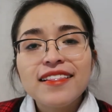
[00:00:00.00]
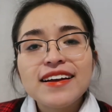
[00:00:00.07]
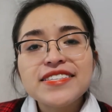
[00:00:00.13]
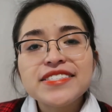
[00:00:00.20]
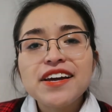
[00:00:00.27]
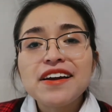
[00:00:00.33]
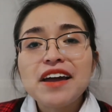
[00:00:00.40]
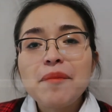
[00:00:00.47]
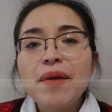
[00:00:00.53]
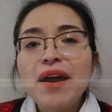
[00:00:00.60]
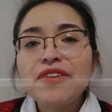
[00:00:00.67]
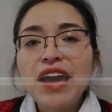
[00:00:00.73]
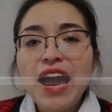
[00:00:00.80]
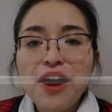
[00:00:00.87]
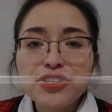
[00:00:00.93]
Let's talk
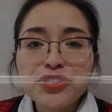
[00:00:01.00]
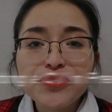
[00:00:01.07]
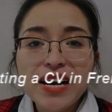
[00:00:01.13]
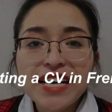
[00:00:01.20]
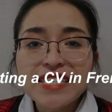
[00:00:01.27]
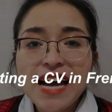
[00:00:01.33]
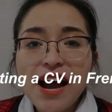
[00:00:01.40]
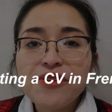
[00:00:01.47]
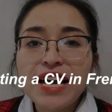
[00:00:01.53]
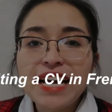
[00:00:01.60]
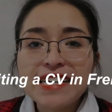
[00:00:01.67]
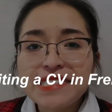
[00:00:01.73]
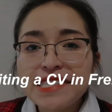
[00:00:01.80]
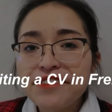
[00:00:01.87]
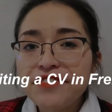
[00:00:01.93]
about how to write down
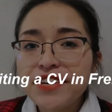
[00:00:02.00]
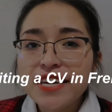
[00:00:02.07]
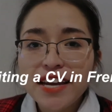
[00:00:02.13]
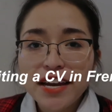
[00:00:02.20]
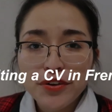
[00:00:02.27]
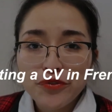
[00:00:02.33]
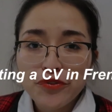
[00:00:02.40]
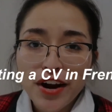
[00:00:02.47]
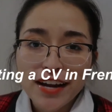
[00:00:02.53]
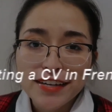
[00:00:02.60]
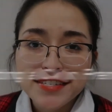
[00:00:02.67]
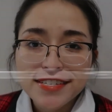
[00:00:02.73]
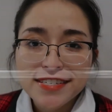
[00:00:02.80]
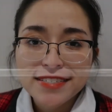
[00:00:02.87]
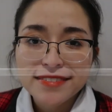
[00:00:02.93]
a CV in
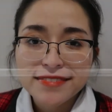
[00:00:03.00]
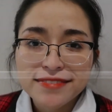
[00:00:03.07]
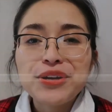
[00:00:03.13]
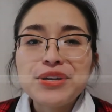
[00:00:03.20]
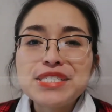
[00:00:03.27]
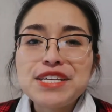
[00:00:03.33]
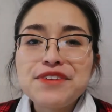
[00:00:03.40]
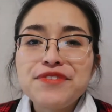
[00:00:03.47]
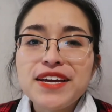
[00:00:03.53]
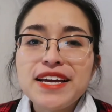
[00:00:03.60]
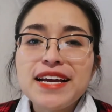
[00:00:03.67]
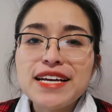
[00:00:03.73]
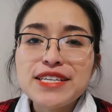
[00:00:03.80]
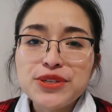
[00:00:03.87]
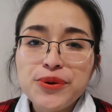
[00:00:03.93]
French. Your
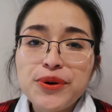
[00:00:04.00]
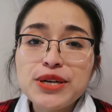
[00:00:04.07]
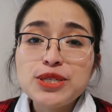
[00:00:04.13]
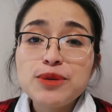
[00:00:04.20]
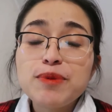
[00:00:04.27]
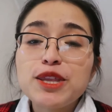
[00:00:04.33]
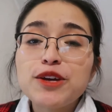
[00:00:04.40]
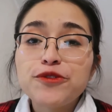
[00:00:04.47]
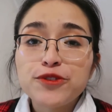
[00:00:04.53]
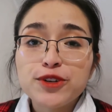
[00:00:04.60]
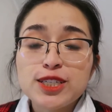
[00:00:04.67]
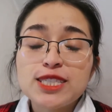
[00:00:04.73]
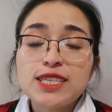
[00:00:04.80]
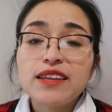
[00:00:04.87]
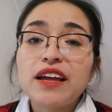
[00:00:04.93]
CV is going to be the
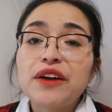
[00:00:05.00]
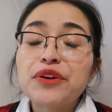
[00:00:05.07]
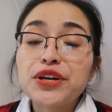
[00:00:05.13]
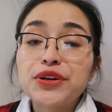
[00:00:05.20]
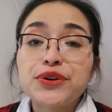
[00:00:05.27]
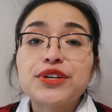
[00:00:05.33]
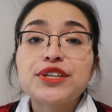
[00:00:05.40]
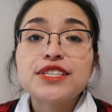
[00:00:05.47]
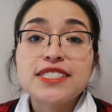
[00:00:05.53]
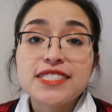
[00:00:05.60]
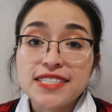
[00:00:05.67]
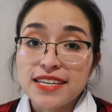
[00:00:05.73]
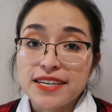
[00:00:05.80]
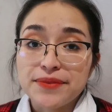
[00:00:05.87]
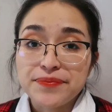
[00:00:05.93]
first thing that recruiters
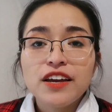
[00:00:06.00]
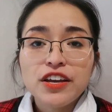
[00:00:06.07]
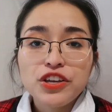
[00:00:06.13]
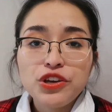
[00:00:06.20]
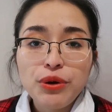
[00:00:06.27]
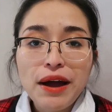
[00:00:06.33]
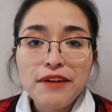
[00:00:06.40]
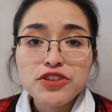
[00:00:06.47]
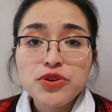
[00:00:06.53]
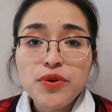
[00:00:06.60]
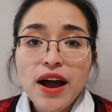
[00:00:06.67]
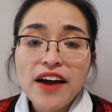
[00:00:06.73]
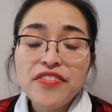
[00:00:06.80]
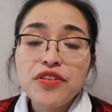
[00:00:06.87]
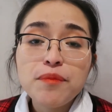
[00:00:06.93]
see. You have to
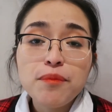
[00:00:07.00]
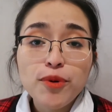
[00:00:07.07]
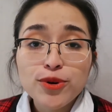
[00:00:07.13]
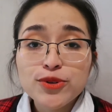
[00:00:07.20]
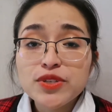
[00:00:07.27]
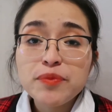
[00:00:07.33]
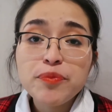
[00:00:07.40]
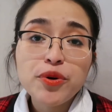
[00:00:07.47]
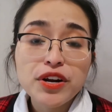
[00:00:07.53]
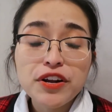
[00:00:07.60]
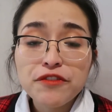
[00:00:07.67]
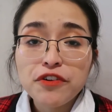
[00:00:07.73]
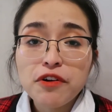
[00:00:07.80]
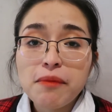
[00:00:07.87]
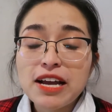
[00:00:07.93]
add the most important
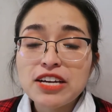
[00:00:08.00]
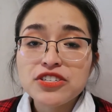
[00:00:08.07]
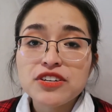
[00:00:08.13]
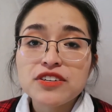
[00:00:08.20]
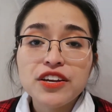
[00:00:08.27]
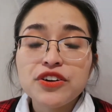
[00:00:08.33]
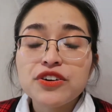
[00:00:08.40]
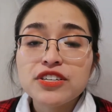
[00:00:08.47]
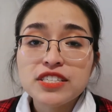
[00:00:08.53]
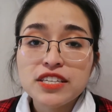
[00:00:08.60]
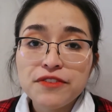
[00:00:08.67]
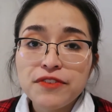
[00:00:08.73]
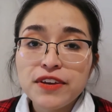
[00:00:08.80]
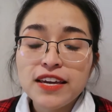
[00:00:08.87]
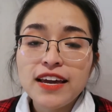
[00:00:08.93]
information in your
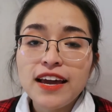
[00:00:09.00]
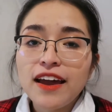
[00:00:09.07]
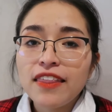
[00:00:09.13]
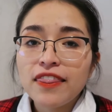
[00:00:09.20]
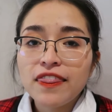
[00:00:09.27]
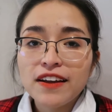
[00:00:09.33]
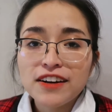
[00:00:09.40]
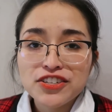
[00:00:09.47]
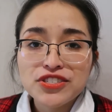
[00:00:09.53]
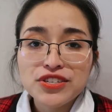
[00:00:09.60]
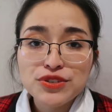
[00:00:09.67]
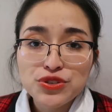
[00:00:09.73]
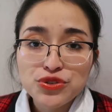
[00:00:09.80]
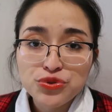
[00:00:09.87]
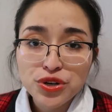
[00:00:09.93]
CV, and there's
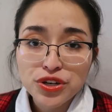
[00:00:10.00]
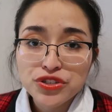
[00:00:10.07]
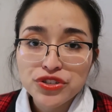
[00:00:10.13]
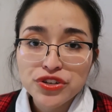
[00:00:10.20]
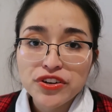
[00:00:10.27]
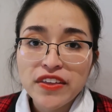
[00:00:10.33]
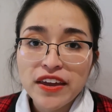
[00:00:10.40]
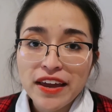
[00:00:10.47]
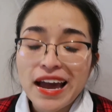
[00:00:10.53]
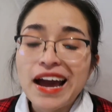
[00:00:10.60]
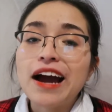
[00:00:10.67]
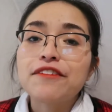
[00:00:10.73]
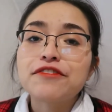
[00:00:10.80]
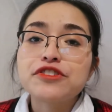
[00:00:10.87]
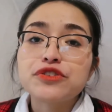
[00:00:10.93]
a structure that you
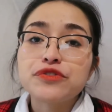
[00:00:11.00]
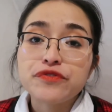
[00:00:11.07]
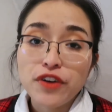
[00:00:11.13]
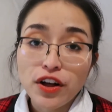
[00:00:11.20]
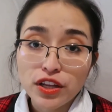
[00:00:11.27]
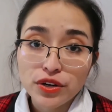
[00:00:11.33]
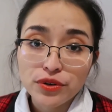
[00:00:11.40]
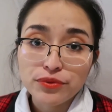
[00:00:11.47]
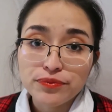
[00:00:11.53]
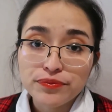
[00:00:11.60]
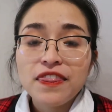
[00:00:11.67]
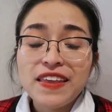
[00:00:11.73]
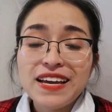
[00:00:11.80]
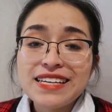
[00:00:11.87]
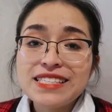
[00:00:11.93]
have to follow.
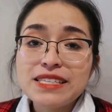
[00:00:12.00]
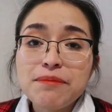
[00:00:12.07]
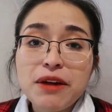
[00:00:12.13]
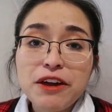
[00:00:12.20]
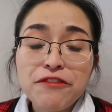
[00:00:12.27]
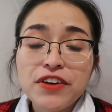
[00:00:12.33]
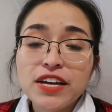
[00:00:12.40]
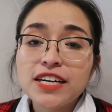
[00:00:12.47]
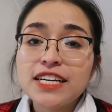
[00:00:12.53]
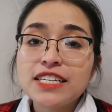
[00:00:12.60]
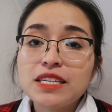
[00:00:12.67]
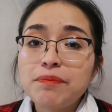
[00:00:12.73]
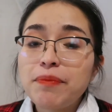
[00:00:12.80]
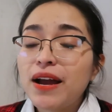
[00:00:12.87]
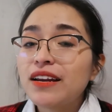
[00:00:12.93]
This may vary
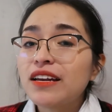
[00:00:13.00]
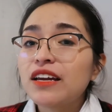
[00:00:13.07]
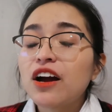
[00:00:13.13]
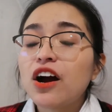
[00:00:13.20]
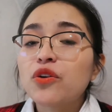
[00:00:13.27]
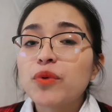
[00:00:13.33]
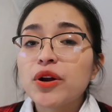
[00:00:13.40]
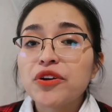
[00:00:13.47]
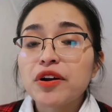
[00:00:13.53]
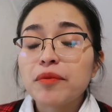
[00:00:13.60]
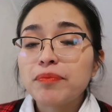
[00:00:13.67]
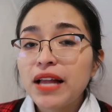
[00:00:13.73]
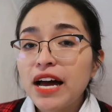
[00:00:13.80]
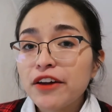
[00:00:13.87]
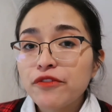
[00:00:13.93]
depending on what you're
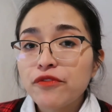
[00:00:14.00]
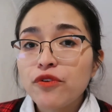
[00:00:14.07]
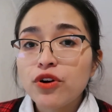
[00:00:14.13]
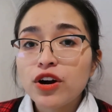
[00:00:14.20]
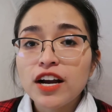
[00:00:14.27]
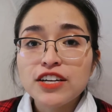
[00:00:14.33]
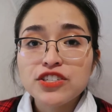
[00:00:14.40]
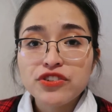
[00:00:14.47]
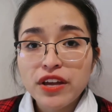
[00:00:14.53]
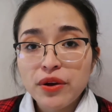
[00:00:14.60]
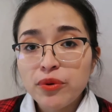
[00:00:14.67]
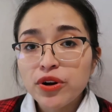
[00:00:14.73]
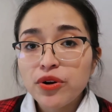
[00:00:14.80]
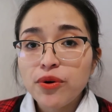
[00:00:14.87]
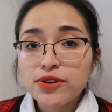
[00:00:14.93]
applying for. Today
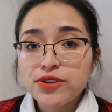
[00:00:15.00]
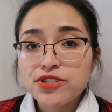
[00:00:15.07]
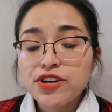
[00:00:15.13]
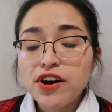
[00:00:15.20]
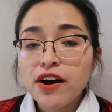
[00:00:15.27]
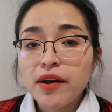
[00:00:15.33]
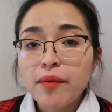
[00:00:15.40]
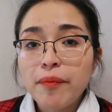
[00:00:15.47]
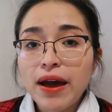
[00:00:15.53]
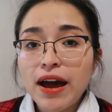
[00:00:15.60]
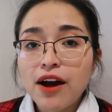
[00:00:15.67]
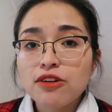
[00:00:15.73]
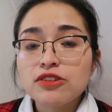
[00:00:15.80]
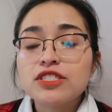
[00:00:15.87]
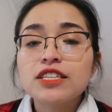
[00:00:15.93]
we're going to talk
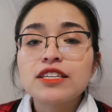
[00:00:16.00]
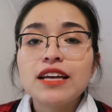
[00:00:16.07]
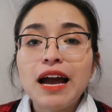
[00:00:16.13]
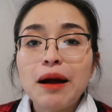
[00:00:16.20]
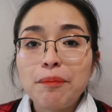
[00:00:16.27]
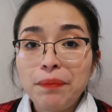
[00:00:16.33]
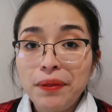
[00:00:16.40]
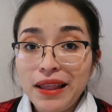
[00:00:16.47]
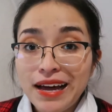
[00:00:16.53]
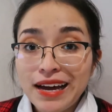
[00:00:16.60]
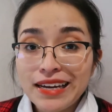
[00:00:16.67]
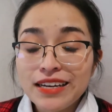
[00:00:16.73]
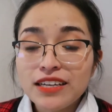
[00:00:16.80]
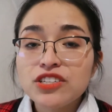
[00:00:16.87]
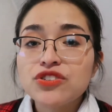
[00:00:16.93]
about
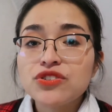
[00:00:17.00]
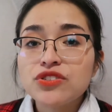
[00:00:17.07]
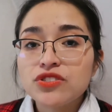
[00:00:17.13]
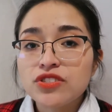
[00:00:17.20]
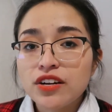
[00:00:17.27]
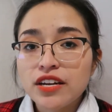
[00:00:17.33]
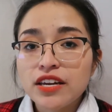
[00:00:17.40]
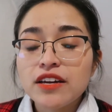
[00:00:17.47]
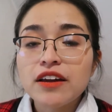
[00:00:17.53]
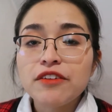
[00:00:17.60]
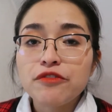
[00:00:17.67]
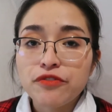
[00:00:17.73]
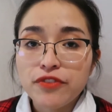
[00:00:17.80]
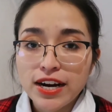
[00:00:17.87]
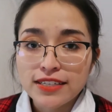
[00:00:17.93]
applying to study
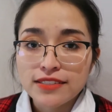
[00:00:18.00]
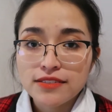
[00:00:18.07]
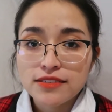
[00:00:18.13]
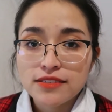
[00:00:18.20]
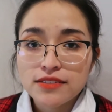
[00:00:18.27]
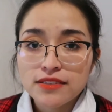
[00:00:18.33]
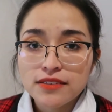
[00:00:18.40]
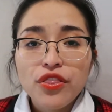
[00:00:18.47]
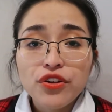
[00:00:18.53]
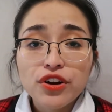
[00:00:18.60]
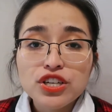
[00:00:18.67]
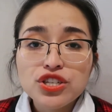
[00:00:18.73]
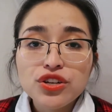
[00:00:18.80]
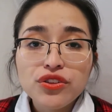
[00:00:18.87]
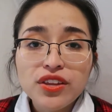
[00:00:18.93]
in France. There
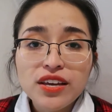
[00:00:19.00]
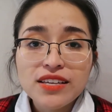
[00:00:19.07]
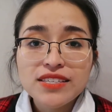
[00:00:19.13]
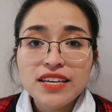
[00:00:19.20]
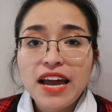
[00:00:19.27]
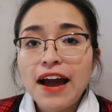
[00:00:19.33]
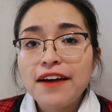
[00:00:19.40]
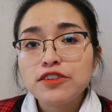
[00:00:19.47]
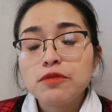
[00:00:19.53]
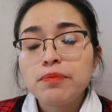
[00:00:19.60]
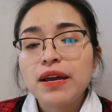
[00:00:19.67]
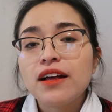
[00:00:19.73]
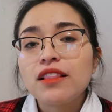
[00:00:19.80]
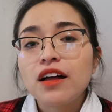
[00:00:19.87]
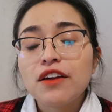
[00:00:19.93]
are two things that you have to
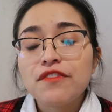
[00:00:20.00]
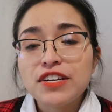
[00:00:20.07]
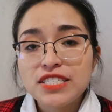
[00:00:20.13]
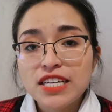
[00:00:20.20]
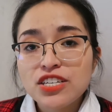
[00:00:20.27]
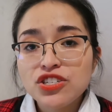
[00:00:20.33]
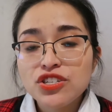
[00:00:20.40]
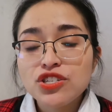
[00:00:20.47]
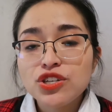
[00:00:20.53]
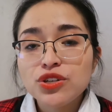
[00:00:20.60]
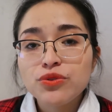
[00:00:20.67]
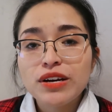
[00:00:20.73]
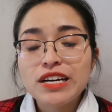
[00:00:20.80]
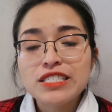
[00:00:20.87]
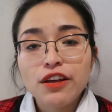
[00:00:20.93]
pay a lot of attention
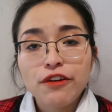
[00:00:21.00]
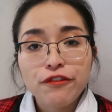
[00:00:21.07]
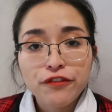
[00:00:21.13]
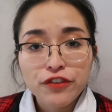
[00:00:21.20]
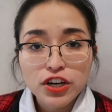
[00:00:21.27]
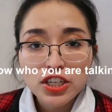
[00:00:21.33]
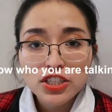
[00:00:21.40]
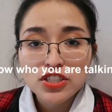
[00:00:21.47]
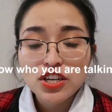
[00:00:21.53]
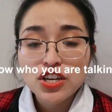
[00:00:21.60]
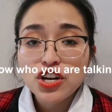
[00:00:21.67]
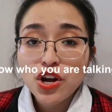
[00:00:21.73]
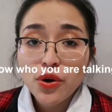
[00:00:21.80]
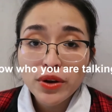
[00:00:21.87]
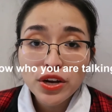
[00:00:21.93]
to. Is first,
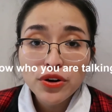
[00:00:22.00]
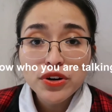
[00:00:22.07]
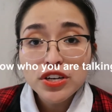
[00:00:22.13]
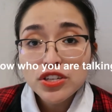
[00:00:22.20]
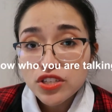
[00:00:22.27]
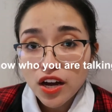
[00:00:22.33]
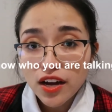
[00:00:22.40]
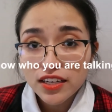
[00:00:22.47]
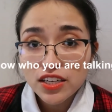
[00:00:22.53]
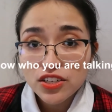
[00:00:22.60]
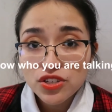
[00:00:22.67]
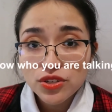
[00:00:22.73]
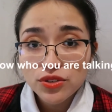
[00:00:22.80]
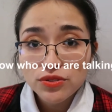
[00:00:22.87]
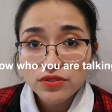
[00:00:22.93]
knowing who you're
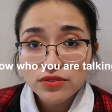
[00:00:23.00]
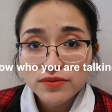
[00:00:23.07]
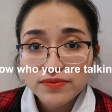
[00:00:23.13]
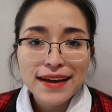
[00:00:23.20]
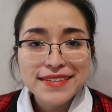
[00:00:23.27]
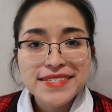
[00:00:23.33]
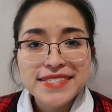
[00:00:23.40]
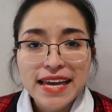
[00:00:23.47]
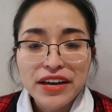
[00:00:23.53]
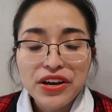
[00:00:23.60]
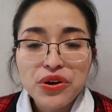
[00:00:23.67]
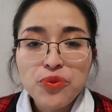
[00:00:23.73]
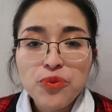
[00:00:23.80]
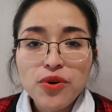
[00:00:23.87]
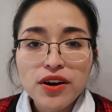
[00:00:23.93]
talking to, and
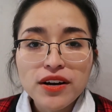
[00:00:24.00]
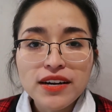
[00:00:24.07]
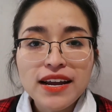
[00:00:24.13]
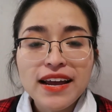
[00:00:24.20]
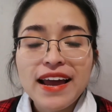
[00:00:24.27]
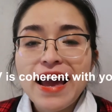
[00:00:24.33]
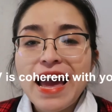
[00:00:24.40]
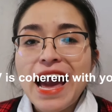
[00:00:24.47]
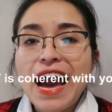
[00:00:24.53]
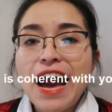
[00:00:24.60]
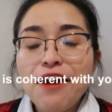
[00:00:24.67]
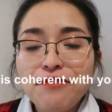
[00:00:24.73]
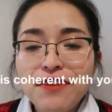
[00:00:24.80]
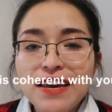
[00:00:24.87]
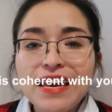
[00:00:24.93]
second one,
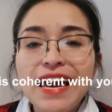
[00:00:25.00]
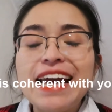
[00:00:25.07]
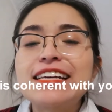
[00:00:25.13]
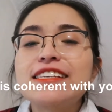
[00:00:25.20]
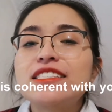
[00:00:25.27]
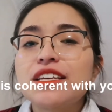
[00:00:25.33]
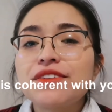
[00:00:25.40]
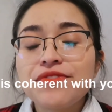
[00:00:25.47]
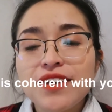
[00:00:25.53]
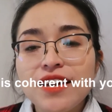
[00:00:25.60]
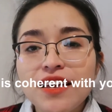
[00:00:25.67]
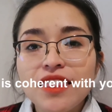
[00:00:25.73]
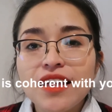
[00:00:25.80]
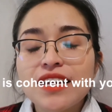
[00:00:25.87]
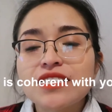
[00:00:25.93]
having a
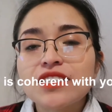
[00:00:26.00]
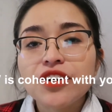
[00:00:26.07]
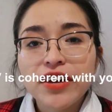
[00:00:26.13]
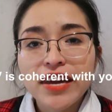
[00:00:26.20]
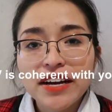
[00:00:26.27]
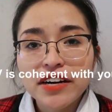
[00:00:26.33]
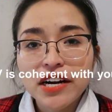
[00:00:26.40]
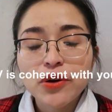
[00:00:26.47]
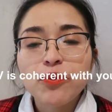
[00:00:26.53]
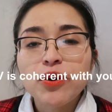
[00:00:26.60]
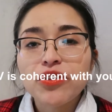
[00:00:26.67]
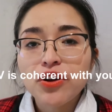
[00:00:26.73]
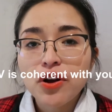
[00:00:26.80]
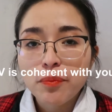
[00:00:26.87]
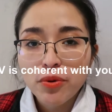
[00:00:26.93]
CV that is coherent
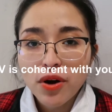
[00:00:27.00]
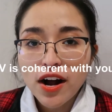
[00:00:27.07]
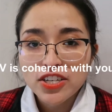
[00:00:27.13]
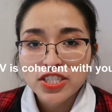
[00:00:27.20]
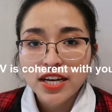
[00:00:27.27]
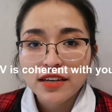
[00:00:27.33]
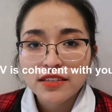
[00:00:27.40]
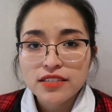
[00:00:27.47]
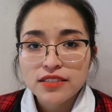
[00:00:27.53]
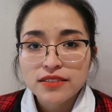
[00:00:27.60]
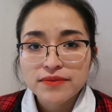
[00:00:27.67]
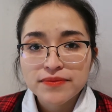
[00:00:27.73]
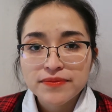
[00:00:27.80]
with your project.